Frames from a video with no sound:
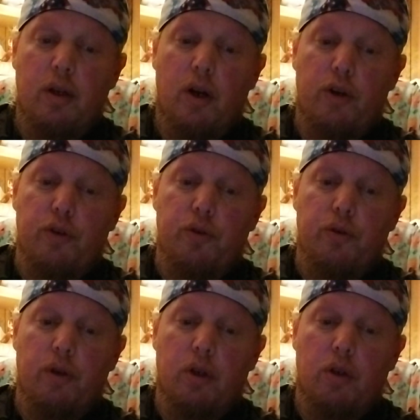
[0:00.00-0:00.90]
are due
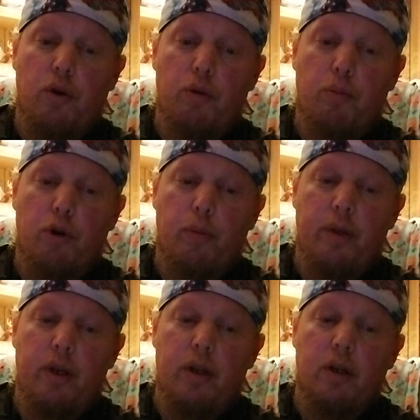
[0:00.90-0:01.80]
to a
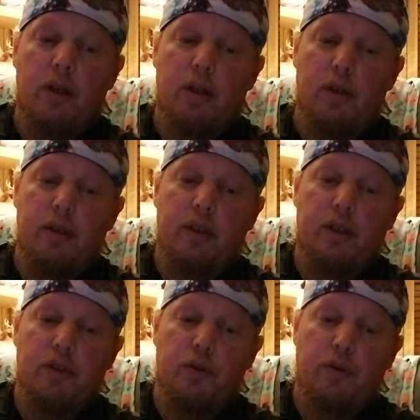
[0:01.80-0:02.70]
comorbid conduct
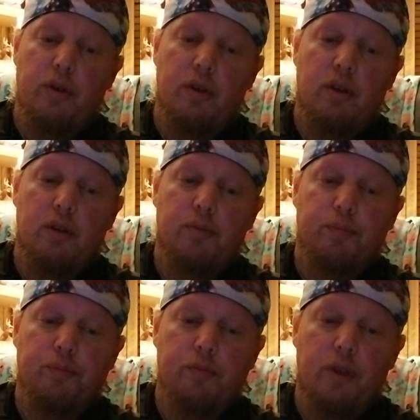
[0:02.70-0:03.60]
disorder.
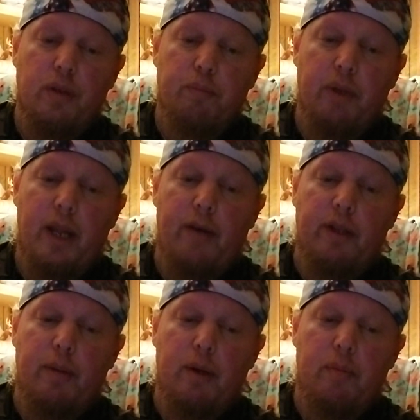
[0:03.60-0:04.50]
Behavior
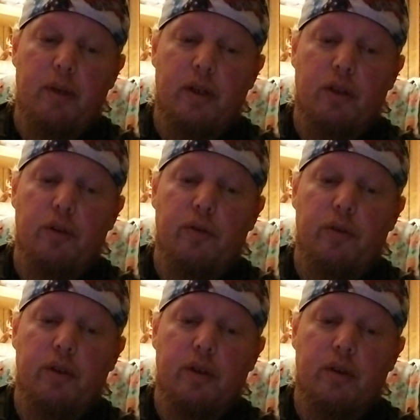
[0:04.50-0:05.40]
that might
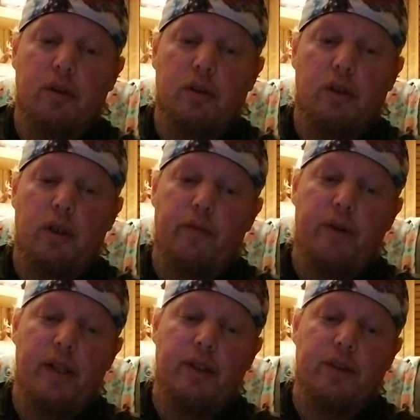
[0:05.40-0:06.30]
include
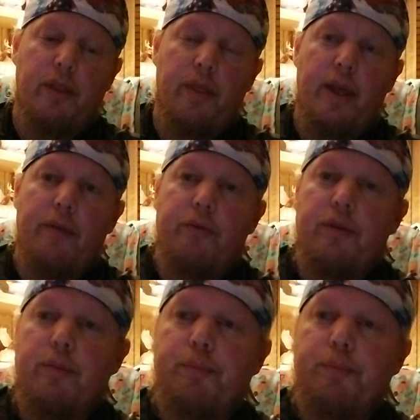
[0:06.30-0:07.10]
violence and theft.